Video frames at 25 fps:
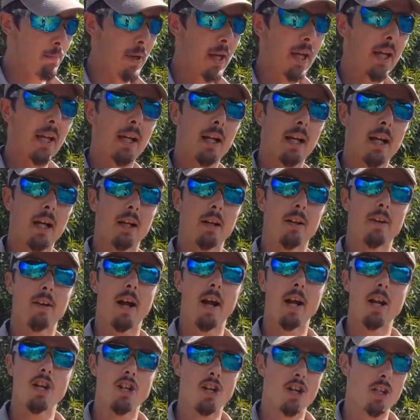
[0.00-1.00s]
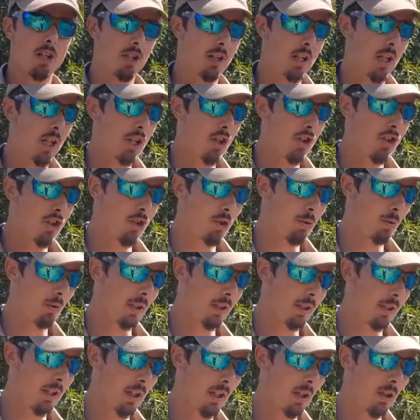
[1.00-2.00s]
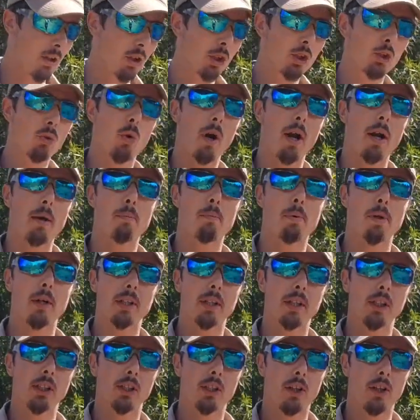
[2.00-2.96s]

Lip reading: pink coloration tinge to it, and it looks quite pretty.